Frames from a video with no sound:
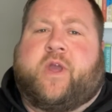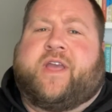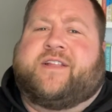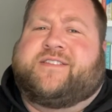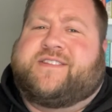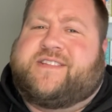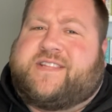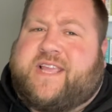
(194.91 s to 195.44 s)
a
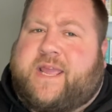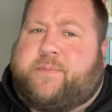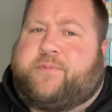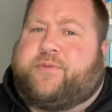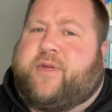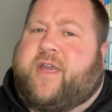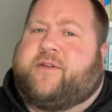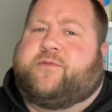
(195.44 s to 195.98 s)
deep
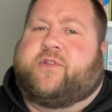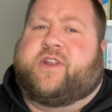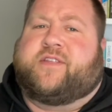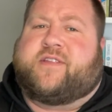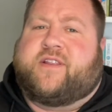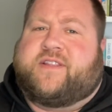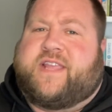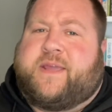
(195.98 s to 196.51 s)
thankfulness,
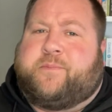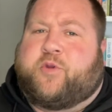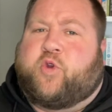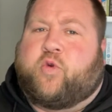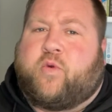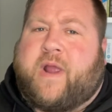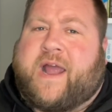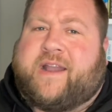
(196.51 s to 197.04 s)
a deep
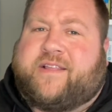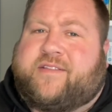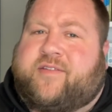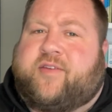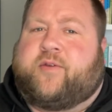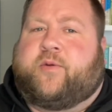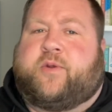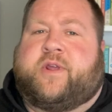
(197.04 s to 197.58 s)

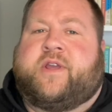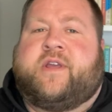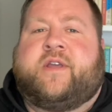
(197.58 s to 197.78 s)
gratitude